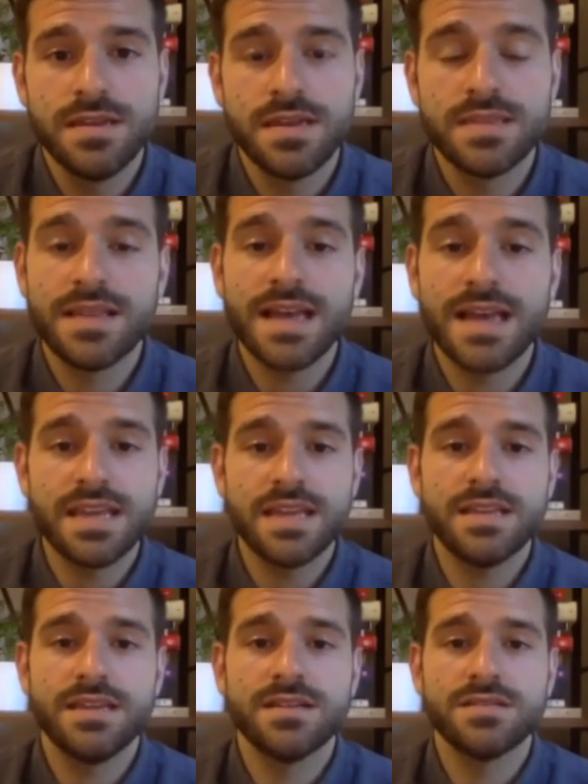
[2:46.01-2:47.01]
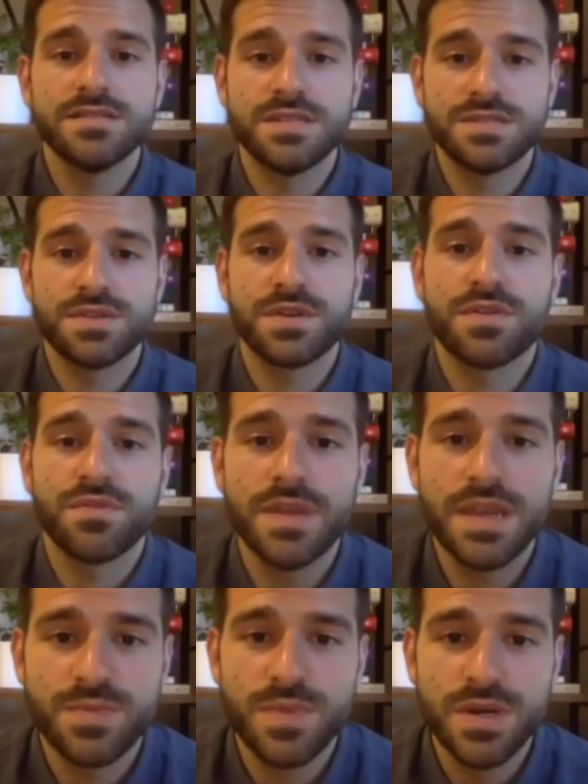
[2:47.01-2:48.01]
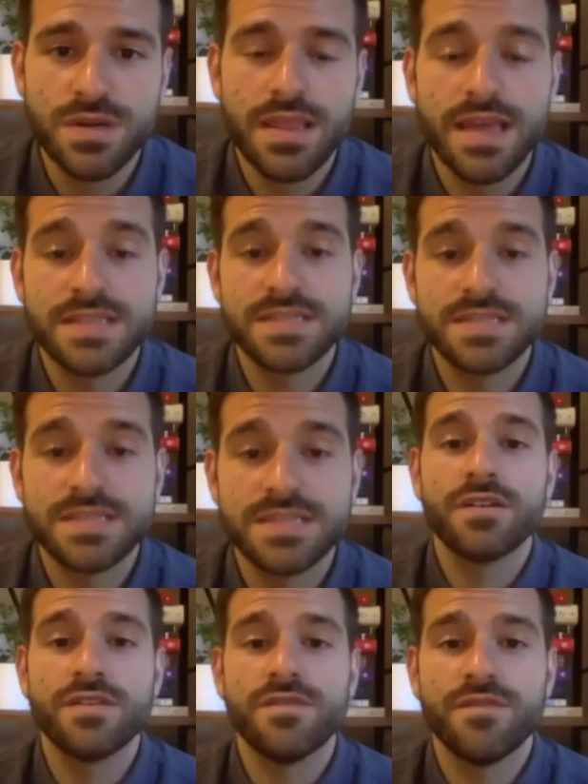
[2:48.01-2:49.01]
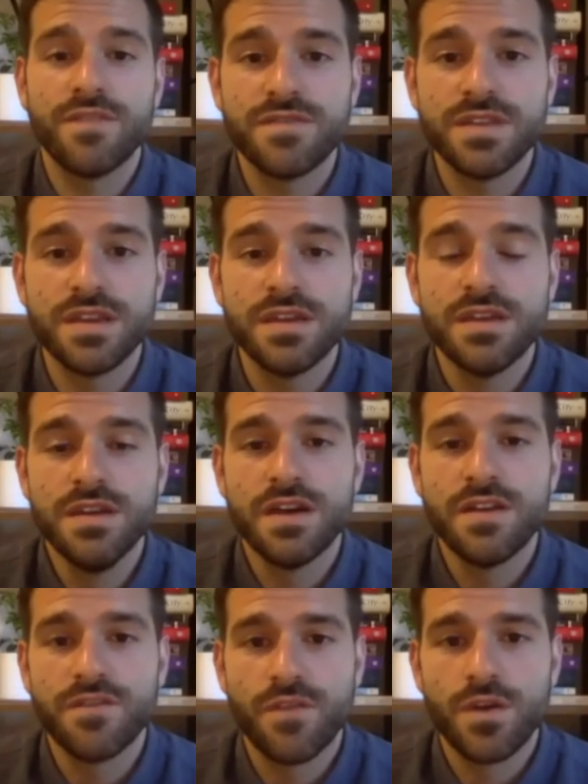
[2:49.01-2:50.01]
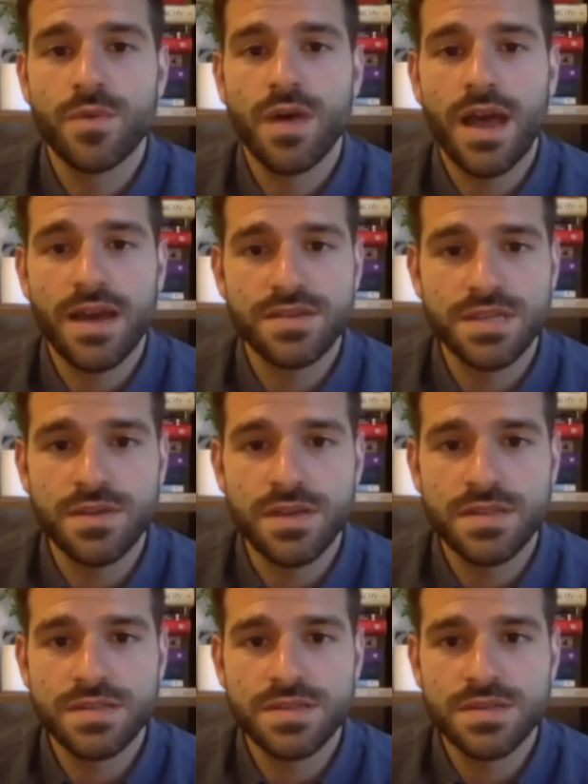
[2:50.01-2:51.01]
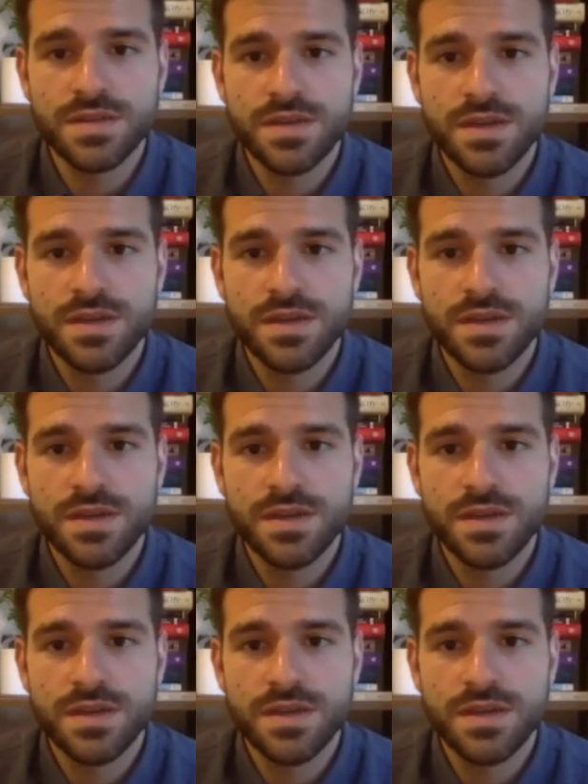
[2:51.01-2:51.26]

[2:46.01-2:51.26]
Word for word: In the last 10 years, District 3 has built less than 150 affordable housing units.